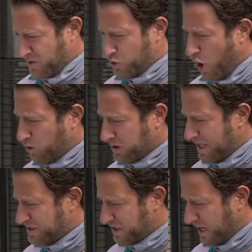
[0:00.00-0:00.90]
Joe
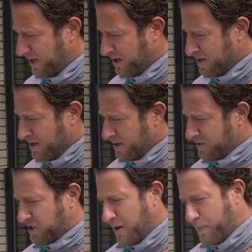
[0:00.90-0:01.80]
Glinsky,
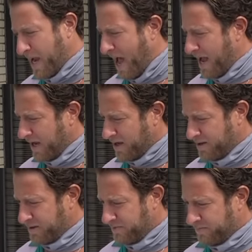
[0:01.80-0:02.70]
CPA.
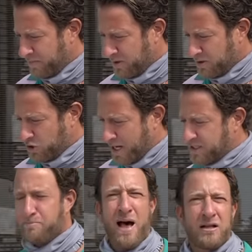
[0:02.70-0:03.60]

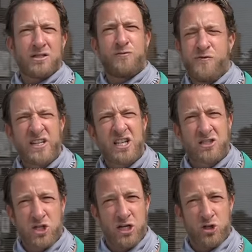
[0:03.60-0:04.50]
Jason Belts,
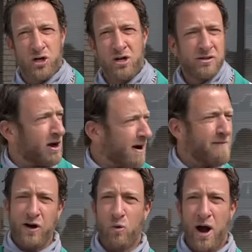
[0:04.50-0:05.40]
physics teacher. They're
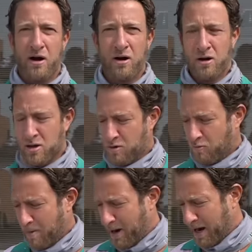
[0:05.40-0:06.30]
everywhere.
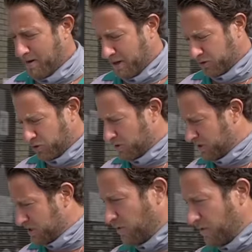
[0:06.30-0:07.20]
One bite every knows the rules.
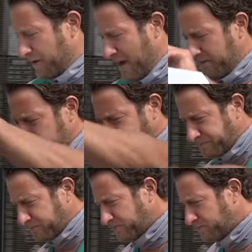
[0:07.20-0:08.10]
what we got.
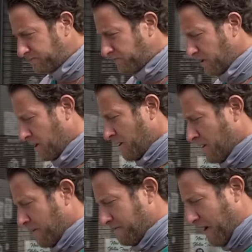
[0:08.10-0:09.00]

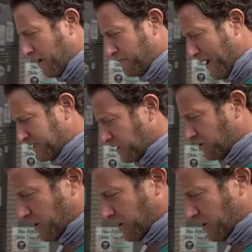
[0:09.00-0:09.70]
Very basic